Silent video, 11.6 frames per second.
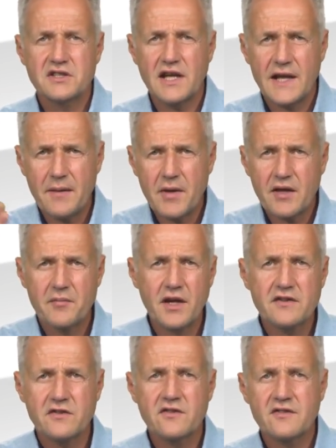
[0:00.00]
dynamic
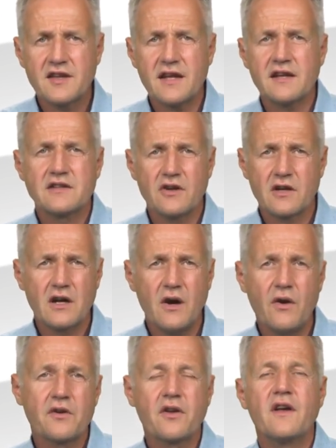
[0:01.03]
methods take into
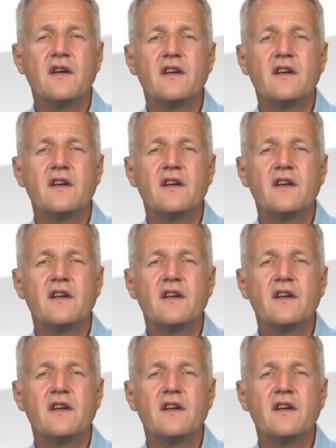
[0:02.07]
account